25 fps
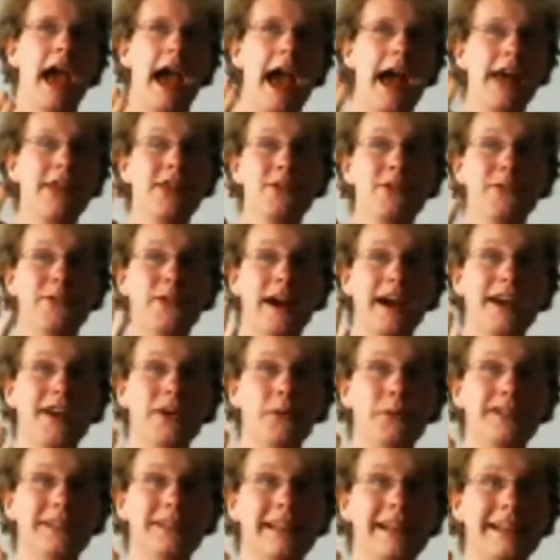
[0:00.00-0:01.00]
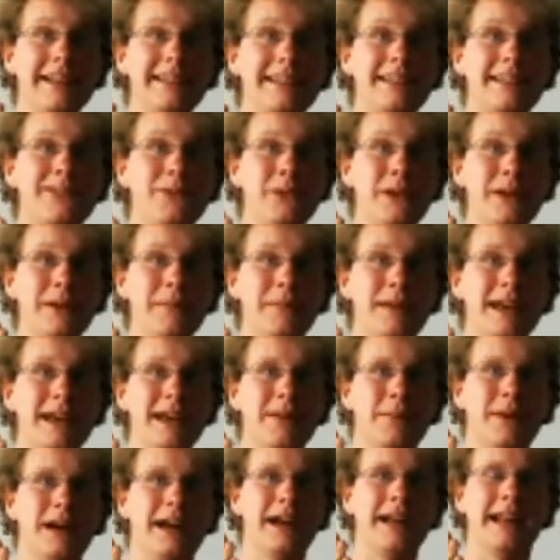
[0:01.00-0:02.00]
And the file was less than one
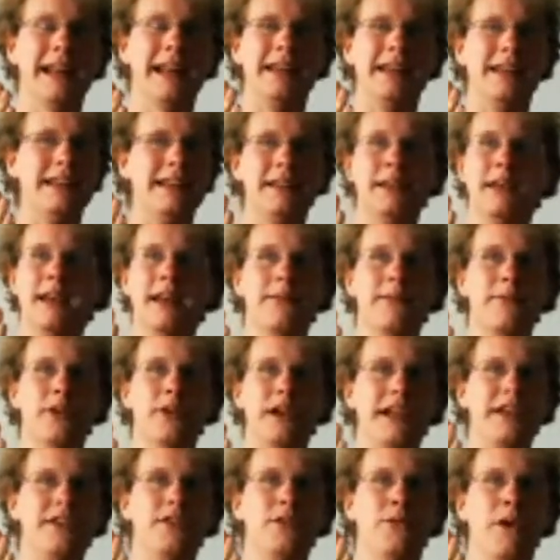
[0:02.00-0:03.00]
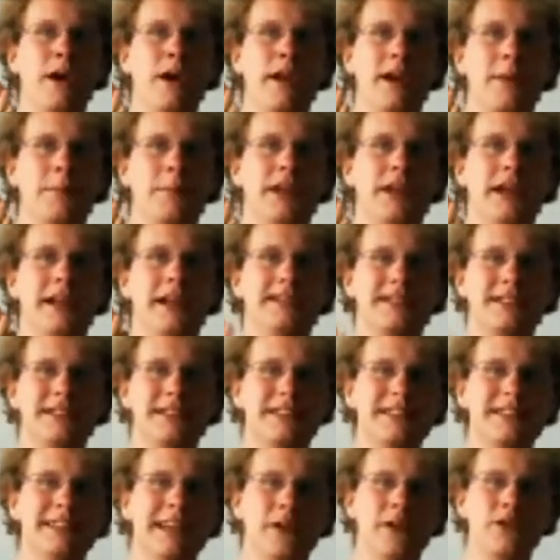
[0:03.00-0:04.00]
megabyte and didn't ever need to run updates. Does
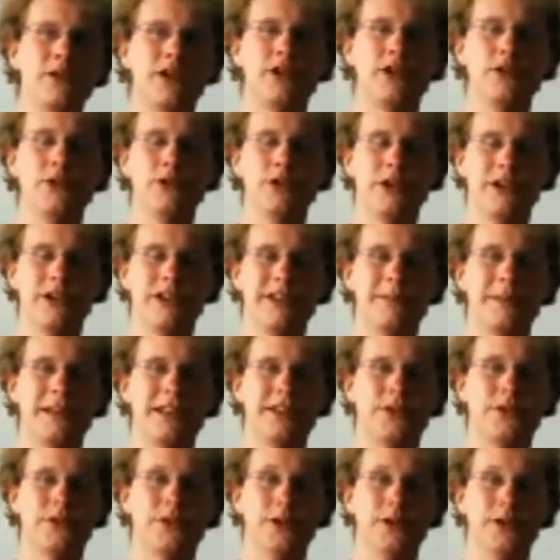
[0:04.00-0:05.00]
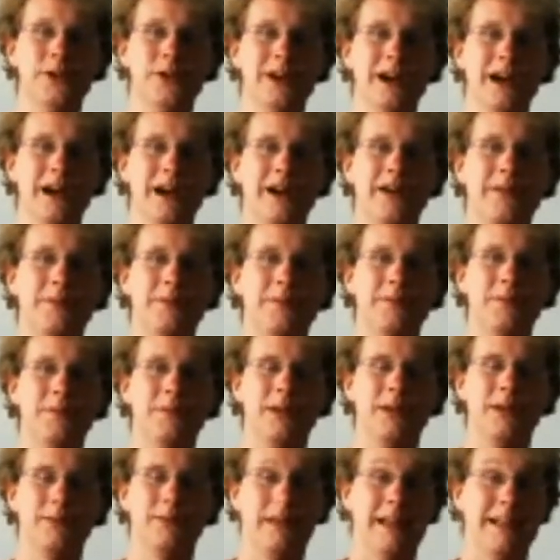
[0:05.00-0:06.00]
this sound goo good to be true? Uh,
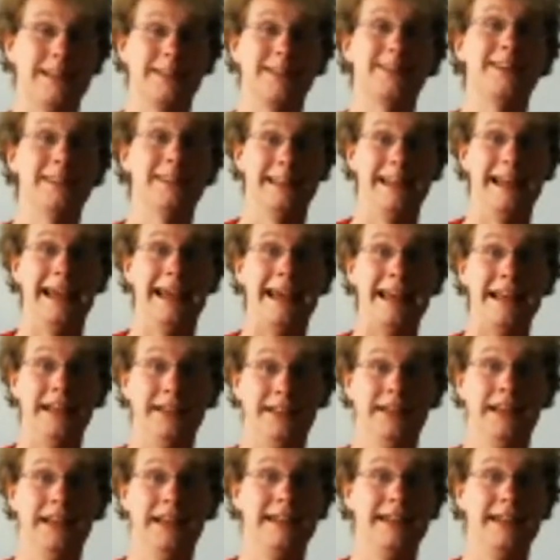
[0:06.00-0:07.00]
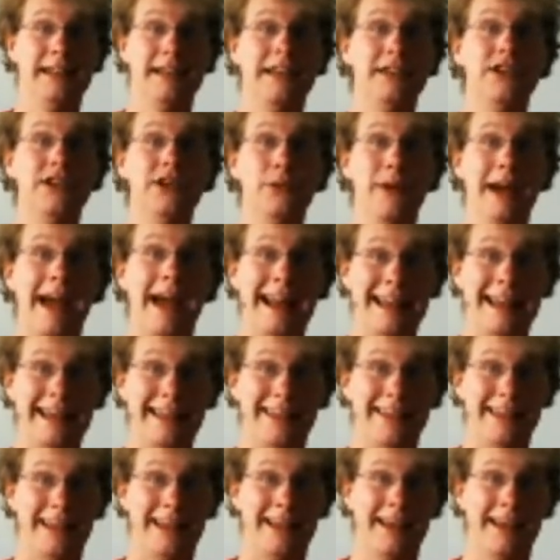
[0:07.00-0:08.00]
that's because it is. It didn't do
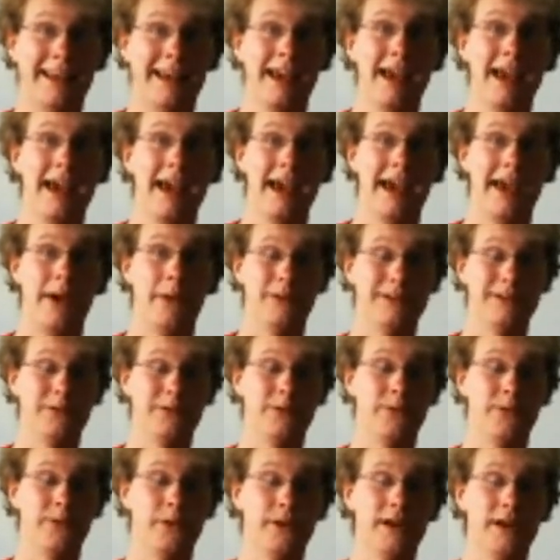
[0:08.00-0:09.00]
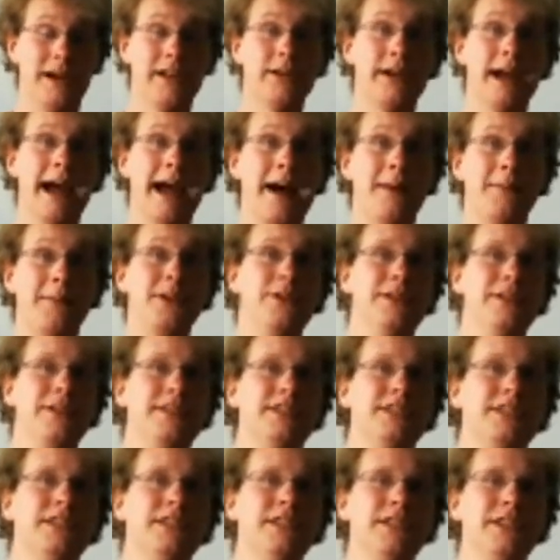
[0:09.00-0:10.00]
anything. It was a $4 app you'd
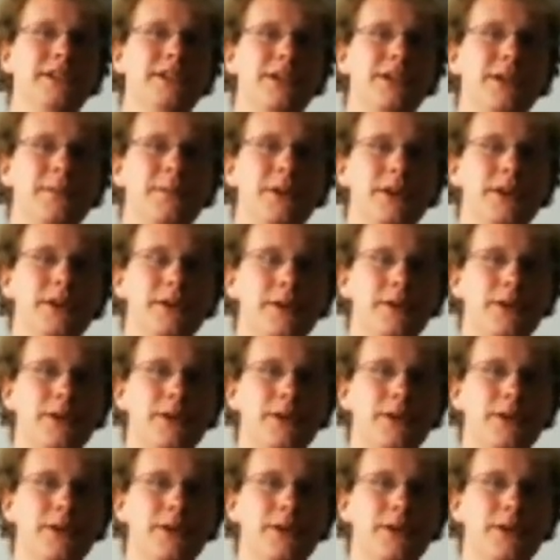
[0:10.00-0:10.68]
install on your computer.